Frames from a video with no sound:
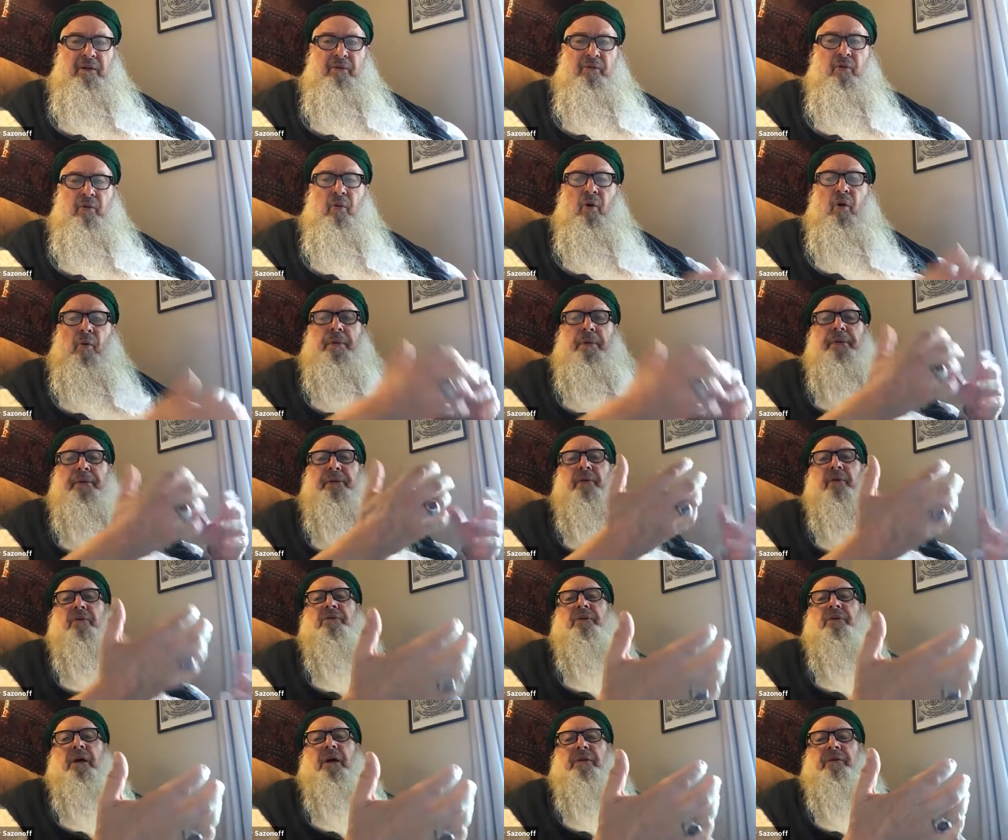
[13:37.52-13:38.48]
to open
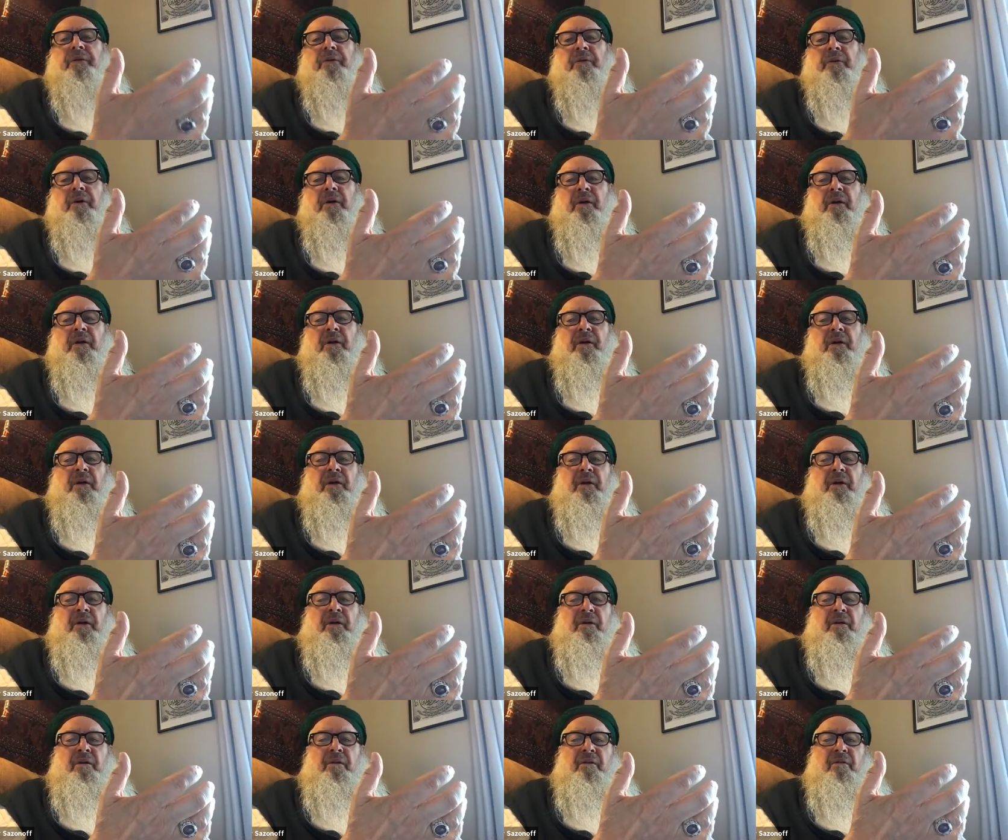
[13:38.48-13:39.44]
those other
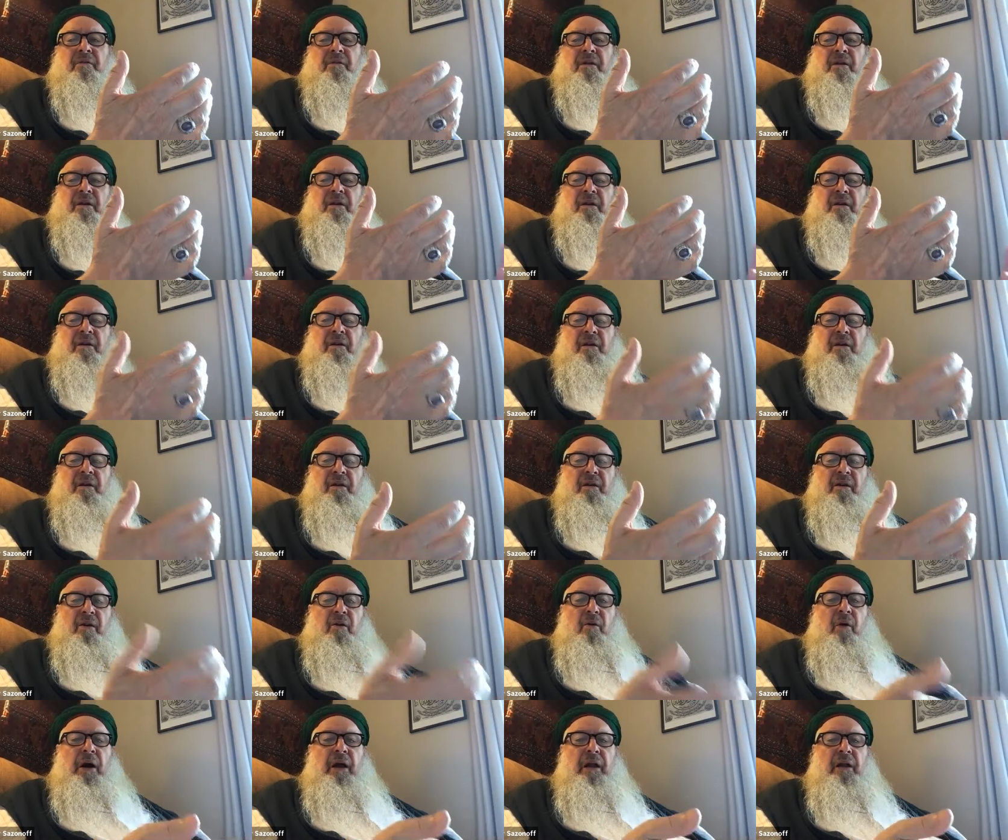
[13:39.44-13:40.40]
uh,
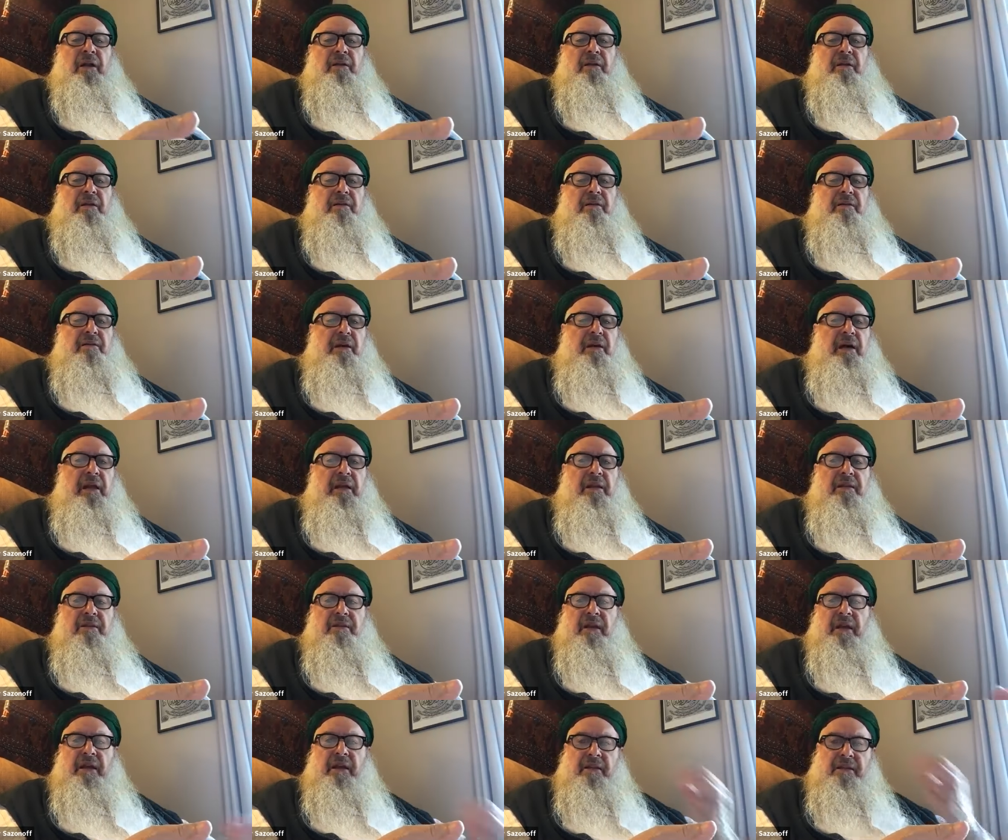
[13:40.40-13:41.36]
qualities.
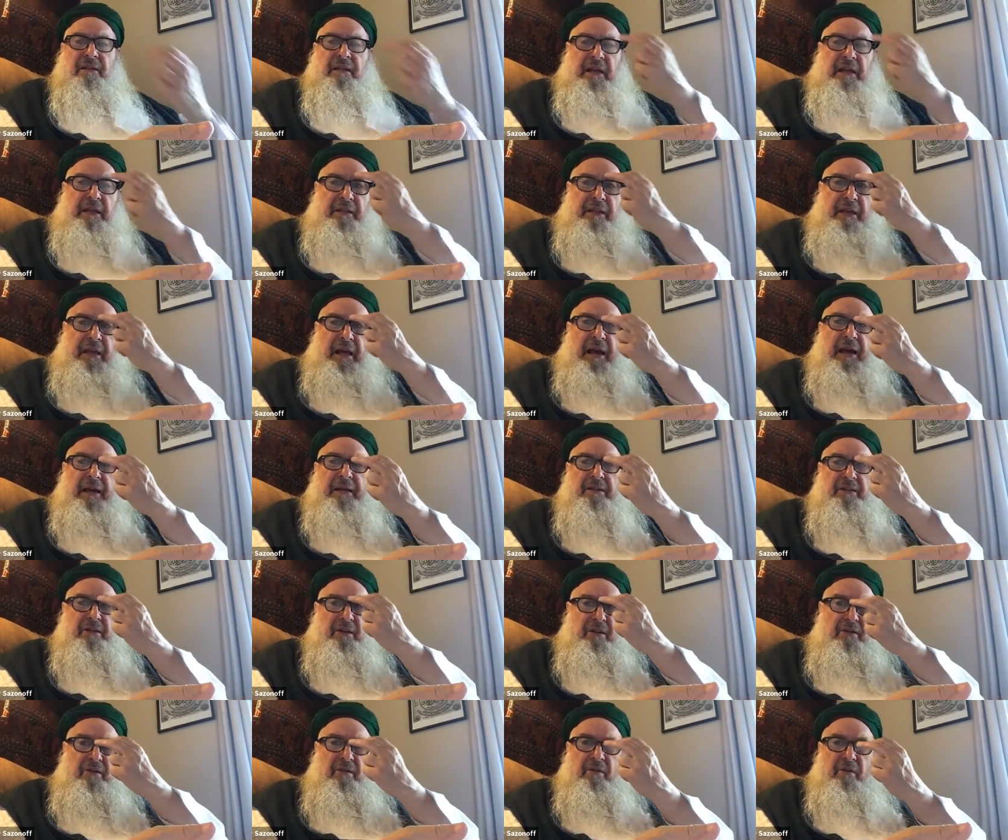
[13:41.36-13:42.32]
Allah say it's not the
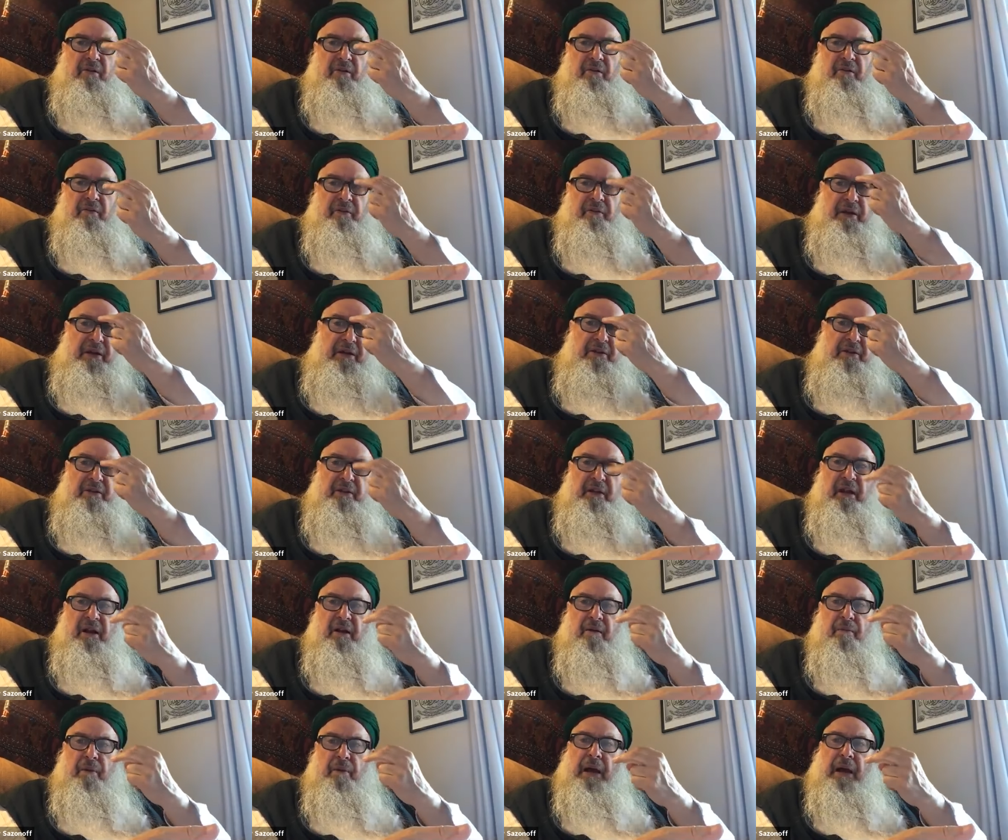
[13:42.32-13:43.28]
eyes in your face
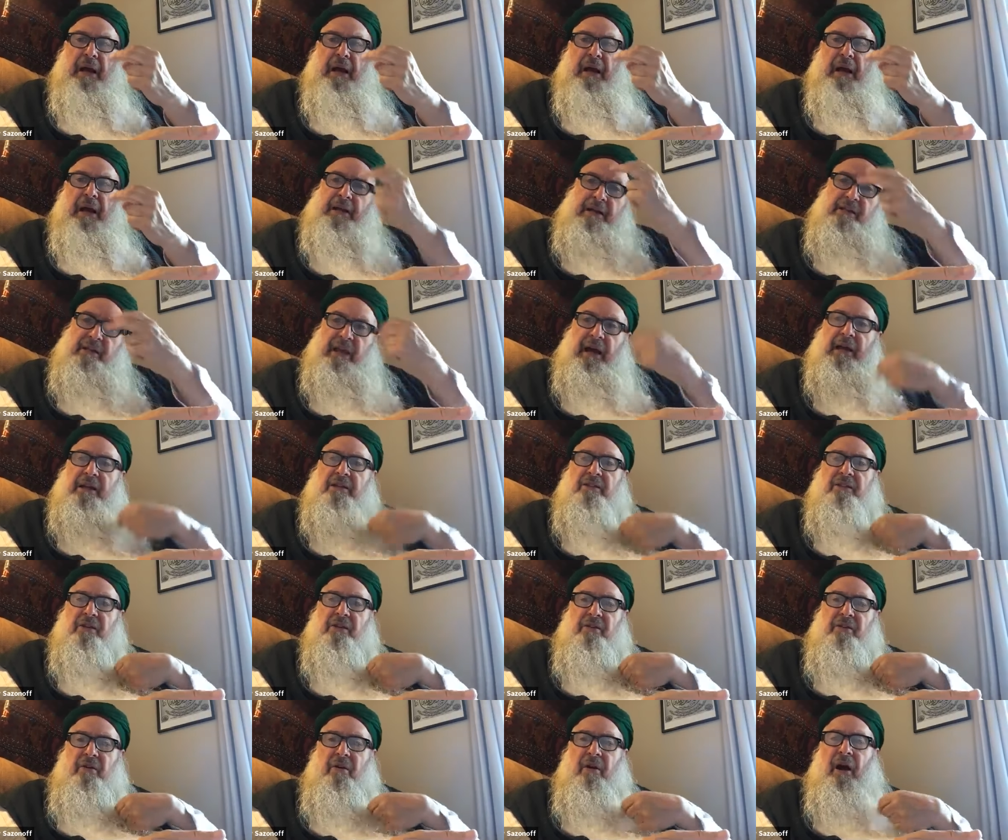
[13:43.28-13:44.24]
that are blind, it's the
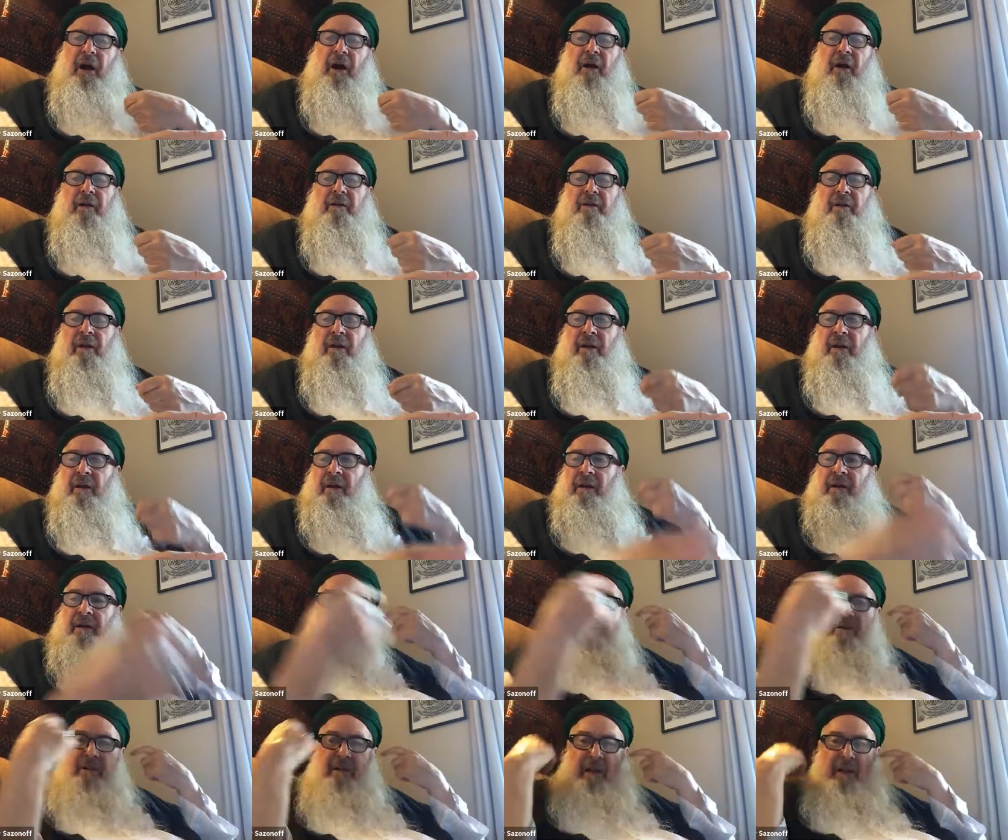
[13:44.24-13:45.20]
eyes in your heart.
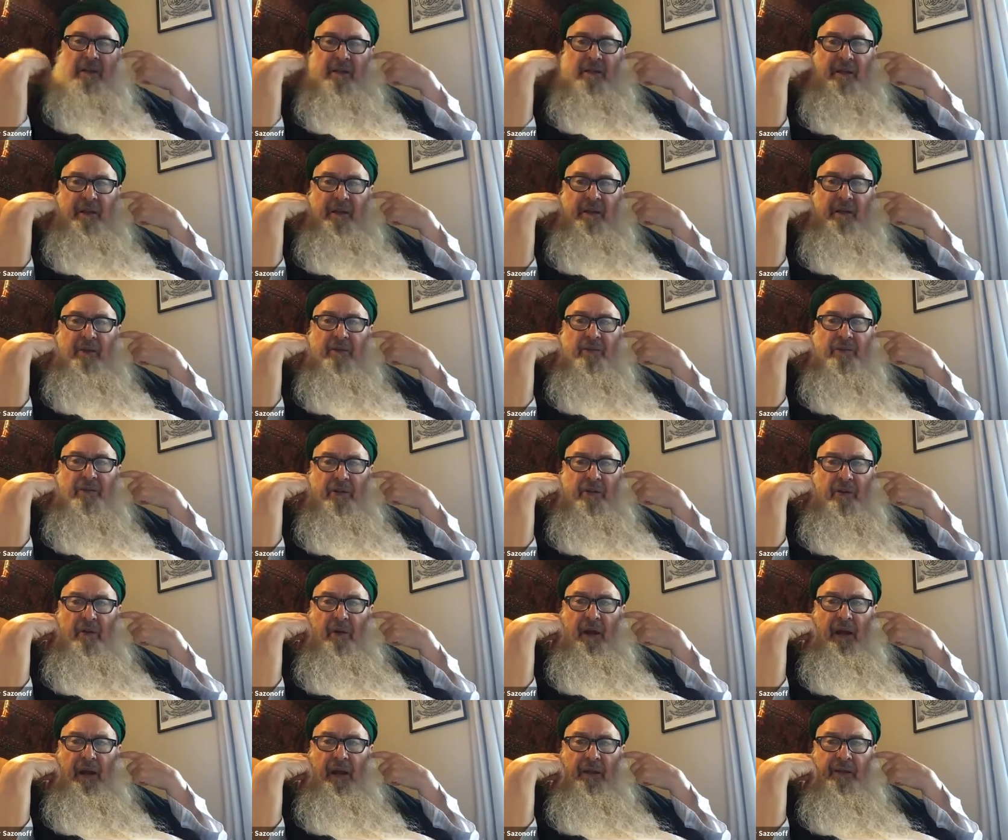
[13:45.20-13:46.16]
It's not the ears in
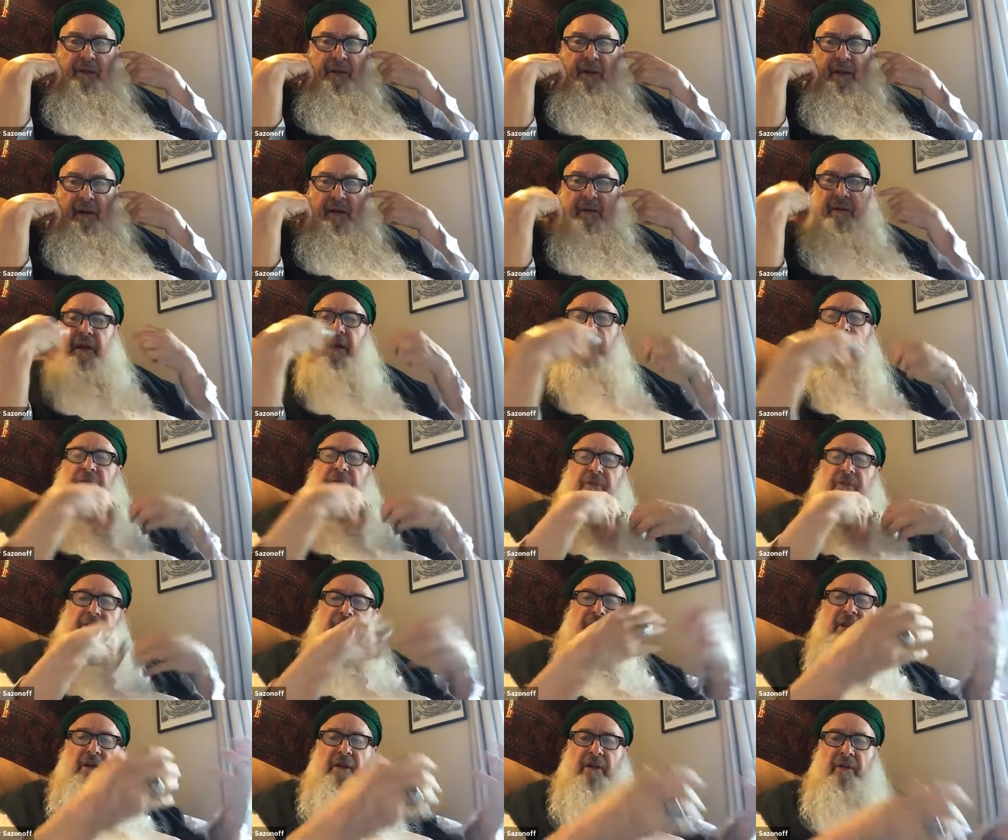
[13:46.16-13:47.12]
your head that are deaf,
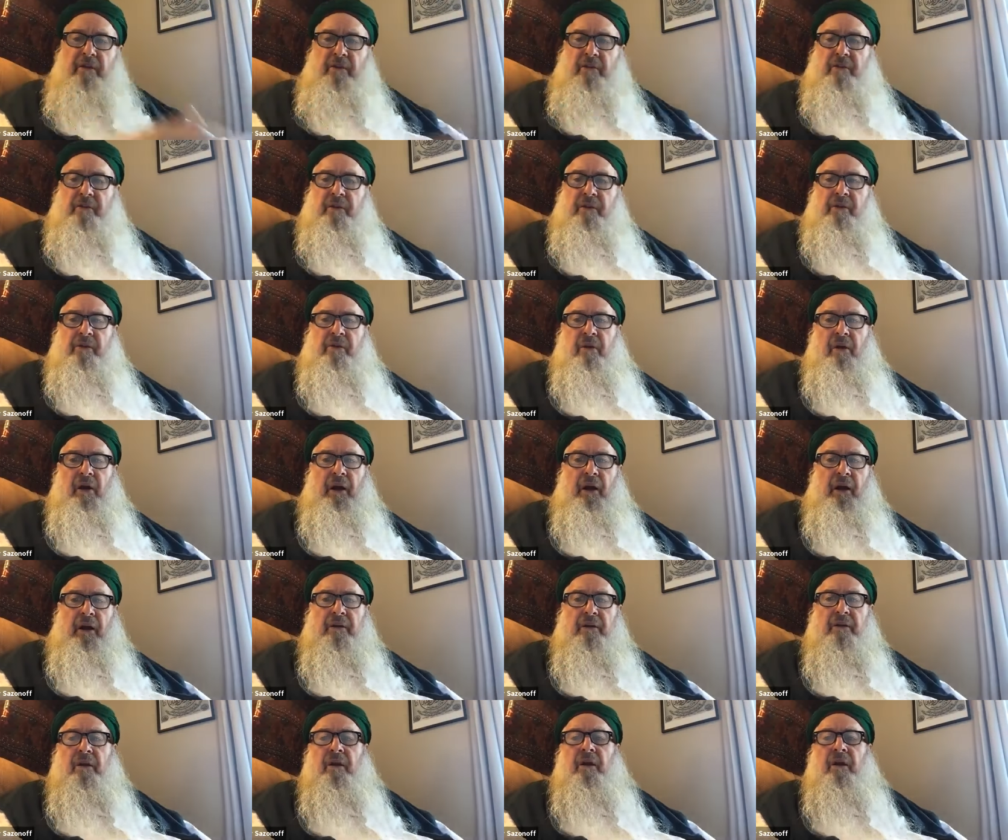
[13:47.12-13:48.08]
it's the ears in your
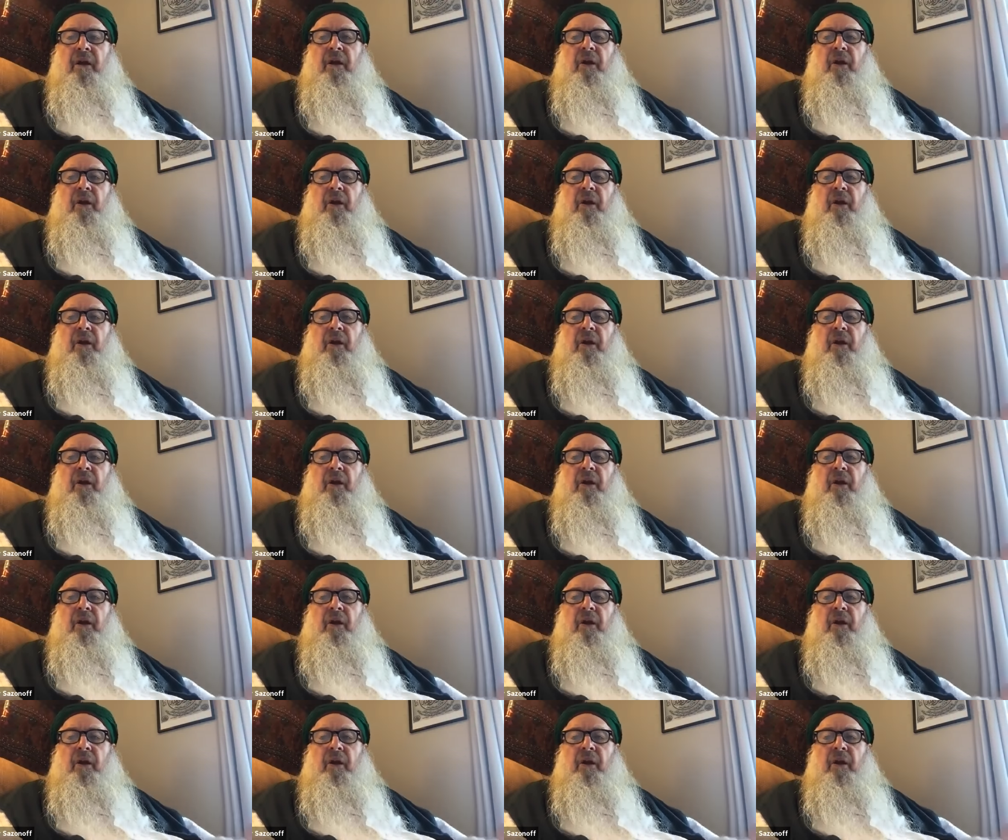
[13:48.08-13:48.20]
heart.